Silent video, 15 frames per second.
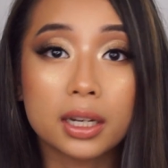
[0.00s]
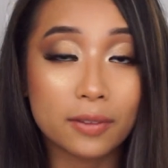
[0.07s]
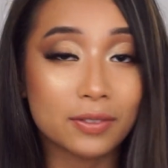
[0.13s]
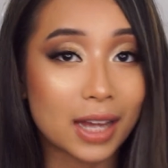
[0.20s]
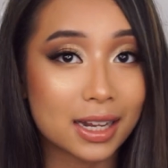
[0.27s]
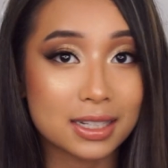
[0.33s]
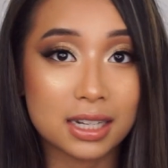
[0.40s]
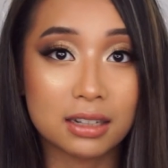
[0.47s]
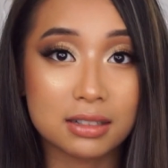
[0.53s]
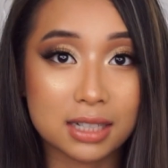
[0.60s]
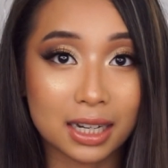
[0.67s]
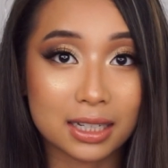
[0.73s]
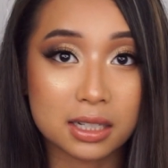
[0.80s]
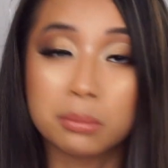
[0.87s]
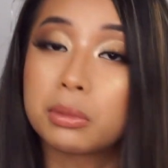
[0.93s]
If that sounds
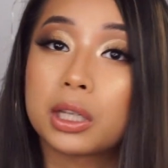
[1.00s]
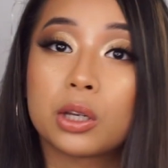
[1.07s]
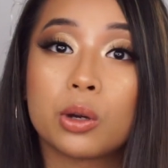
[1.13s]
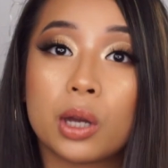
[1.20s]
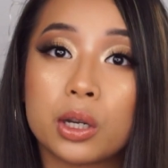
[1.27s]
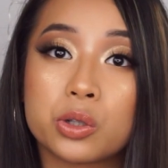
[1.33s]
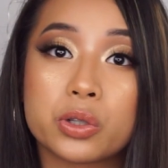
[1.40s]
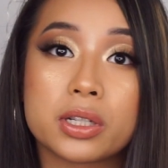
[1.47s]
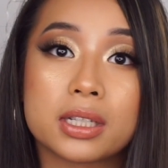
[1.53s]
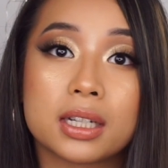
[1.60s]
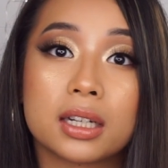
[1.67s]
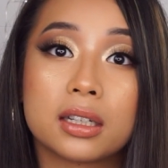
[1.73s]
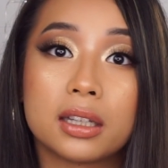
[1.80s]
like something you're interested in,